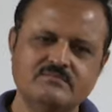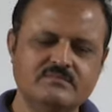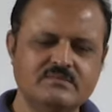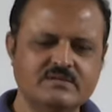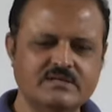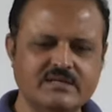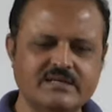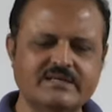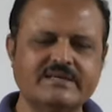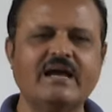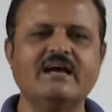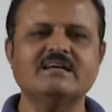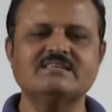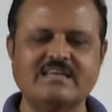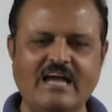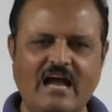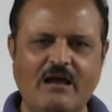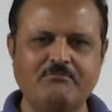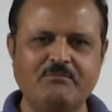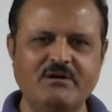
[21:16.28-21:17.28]
it has
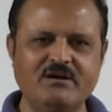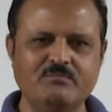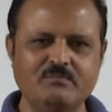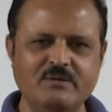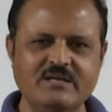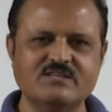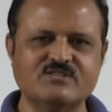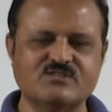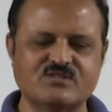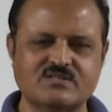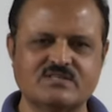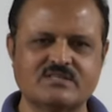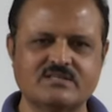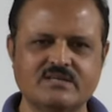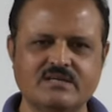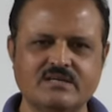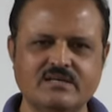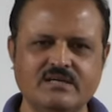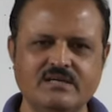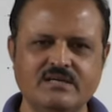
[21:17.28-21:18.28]
happened means
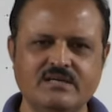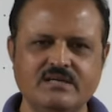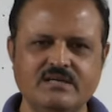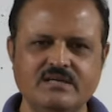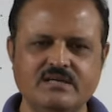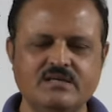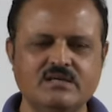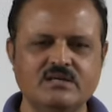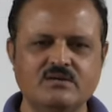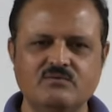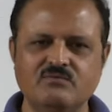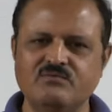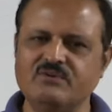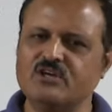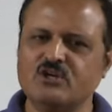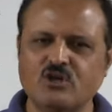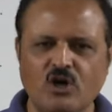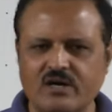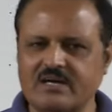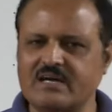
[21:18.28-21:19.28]
we
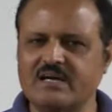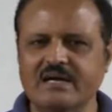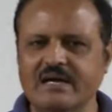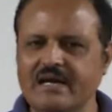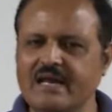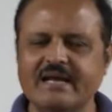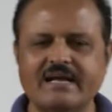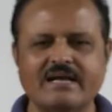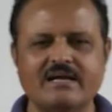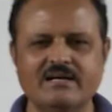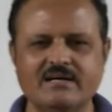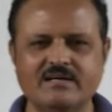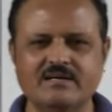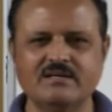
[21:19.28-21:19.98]
do not link